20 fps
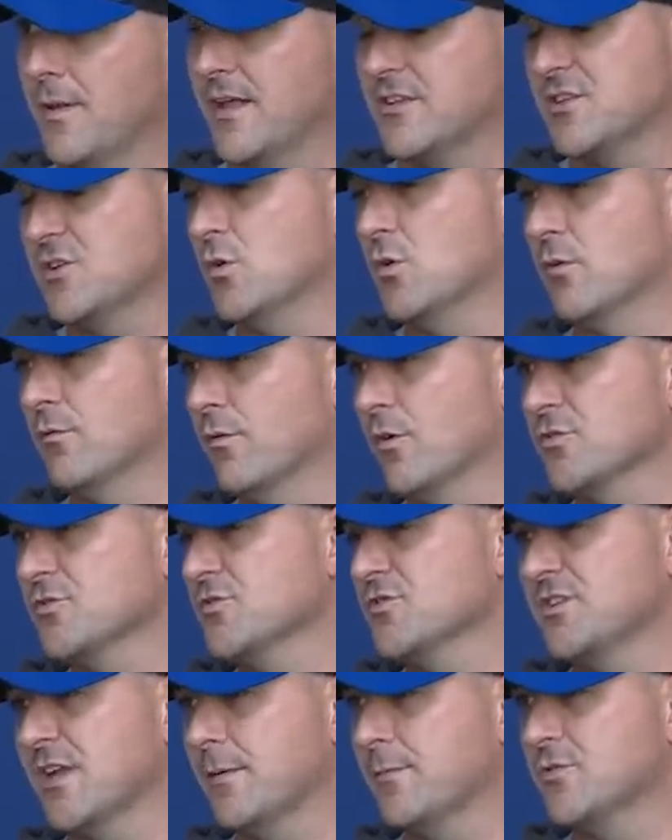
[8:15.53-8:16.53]
that's a
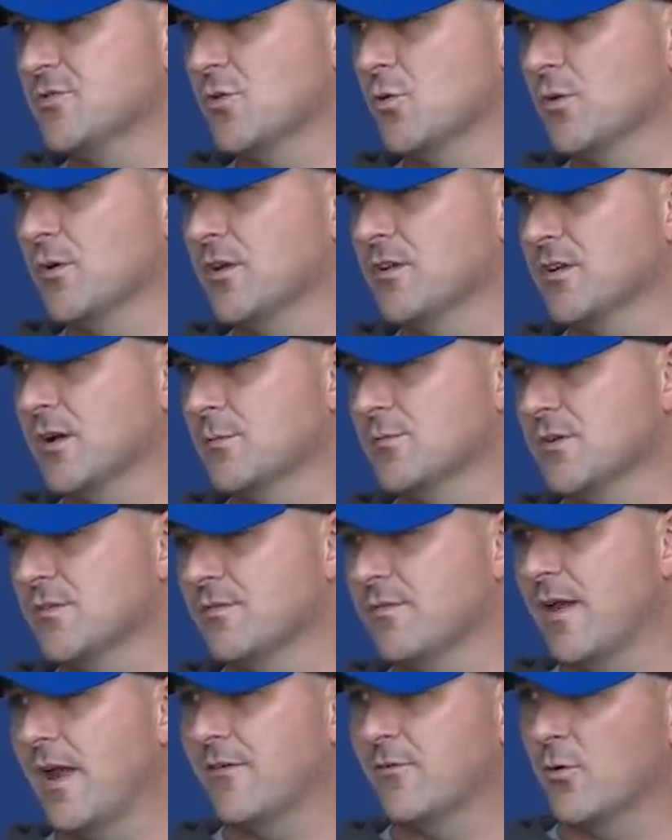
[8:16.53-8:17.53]
universal statement, Jordan, in terms of
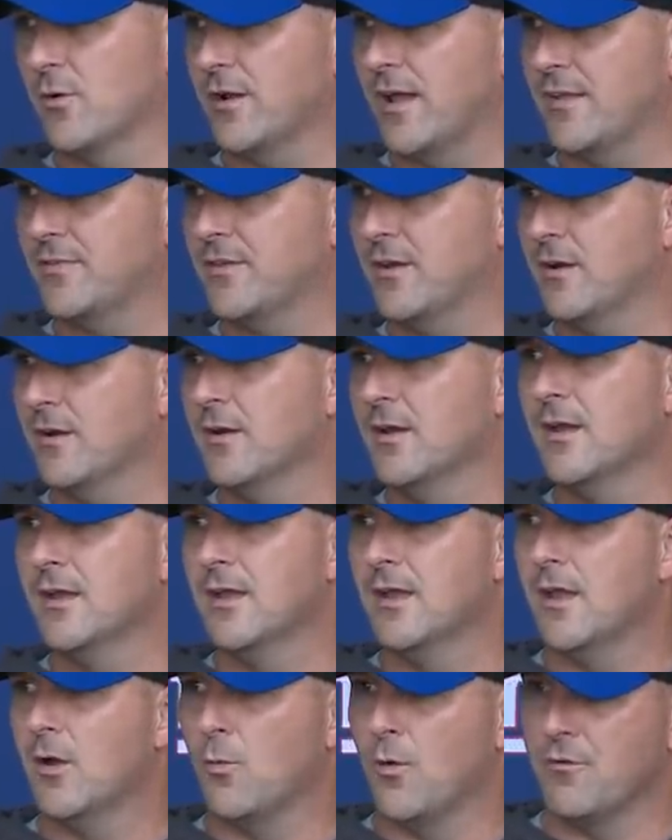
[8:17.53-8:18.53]
everyone out there.
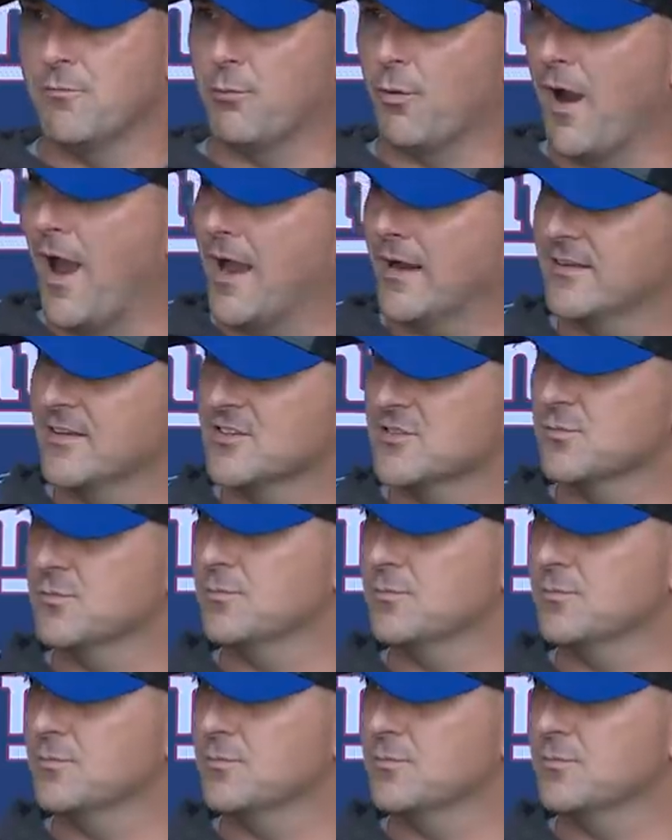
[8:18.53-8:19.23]
We've practiced.